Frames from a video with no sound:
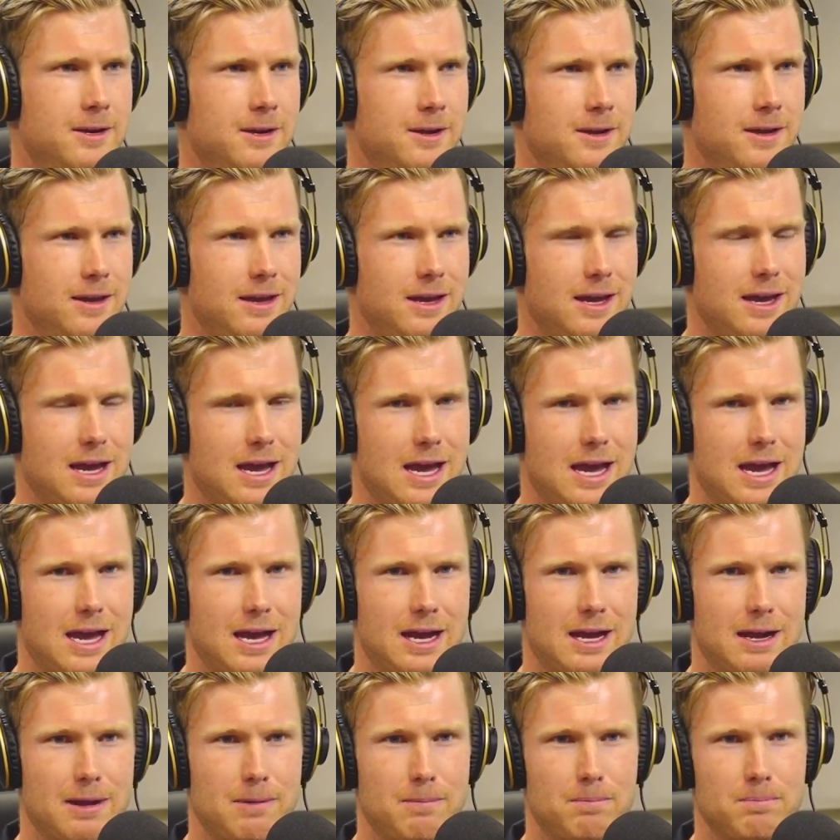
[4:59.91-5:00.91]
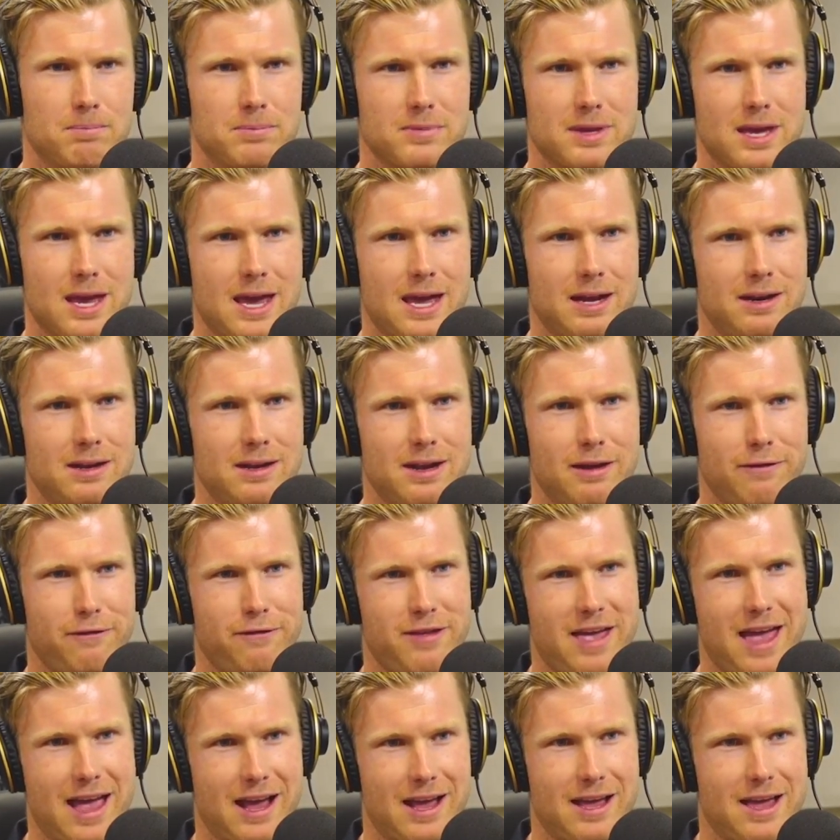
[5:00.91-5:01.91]
Mm. Um, and if
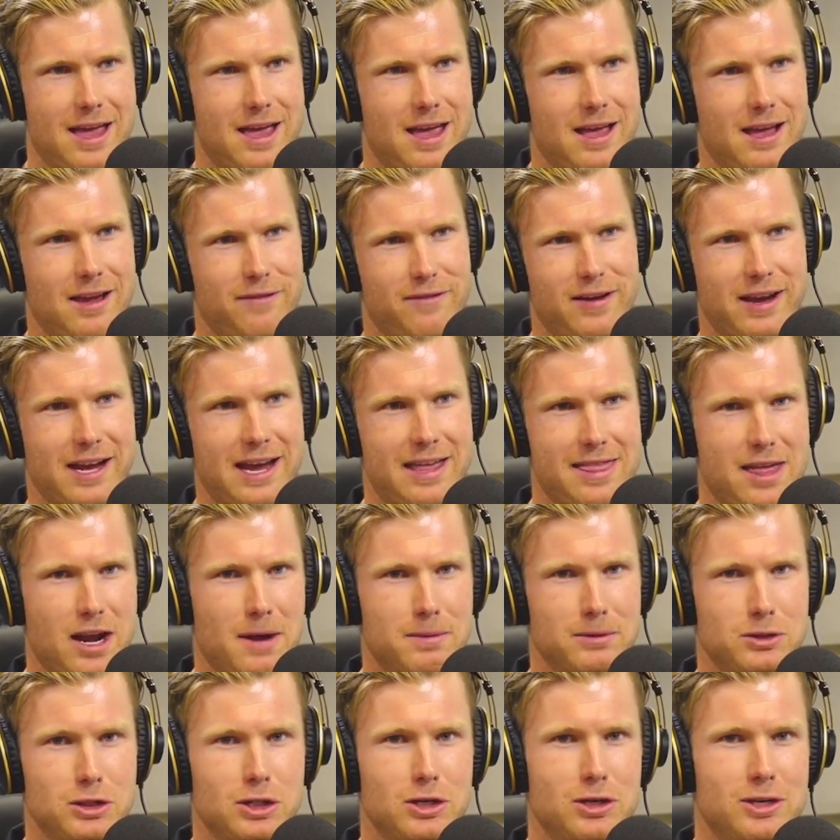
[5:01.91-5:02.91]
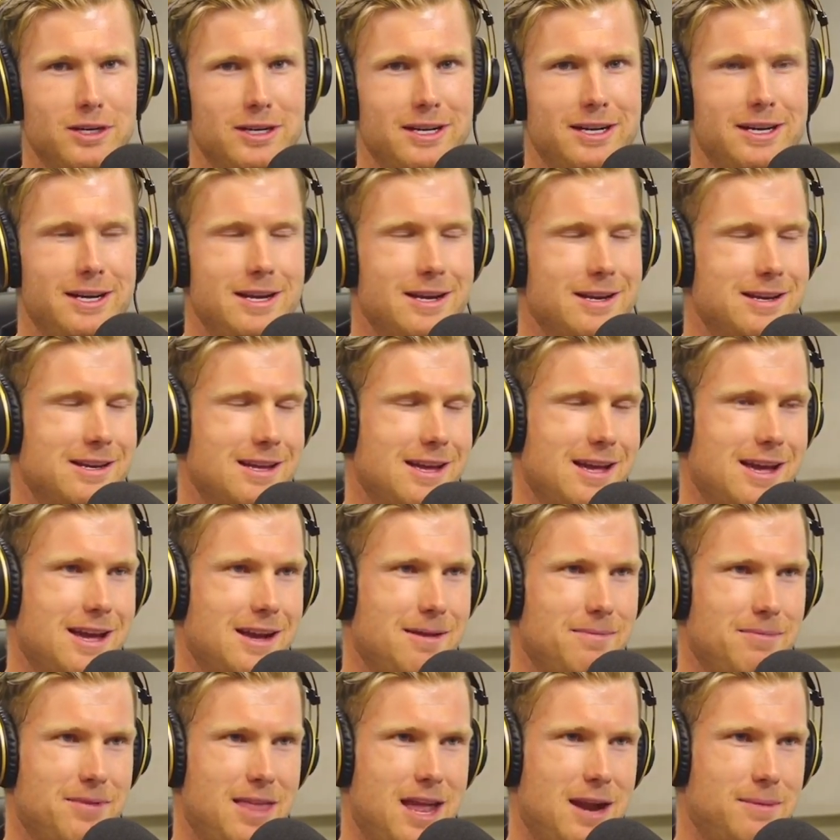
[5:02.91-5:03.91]
that, if I get that opportunity,
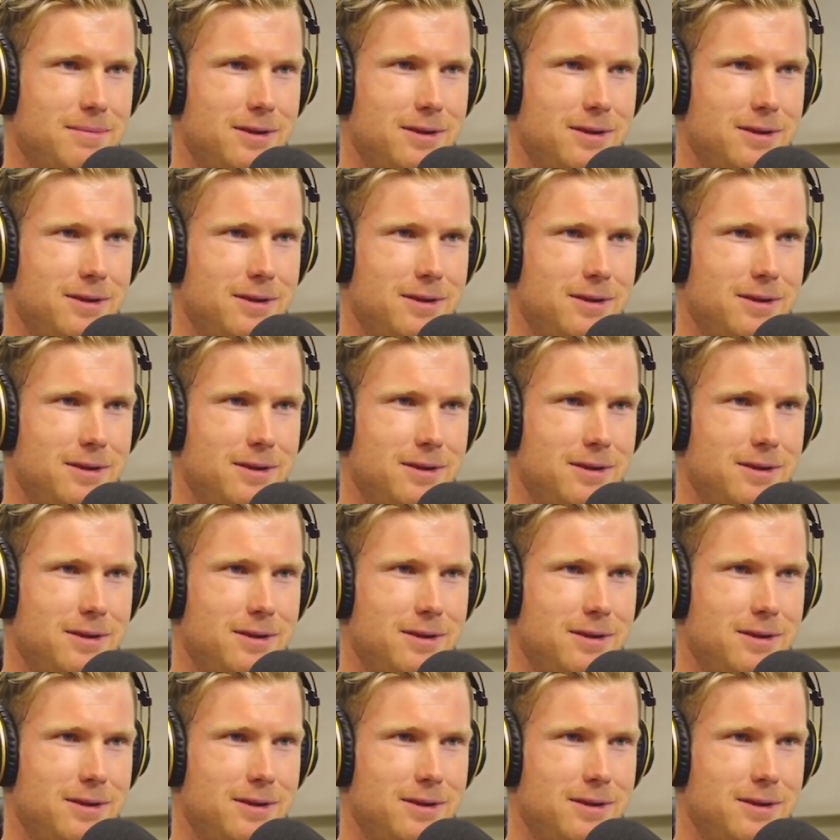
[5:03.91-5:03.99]
um, that'd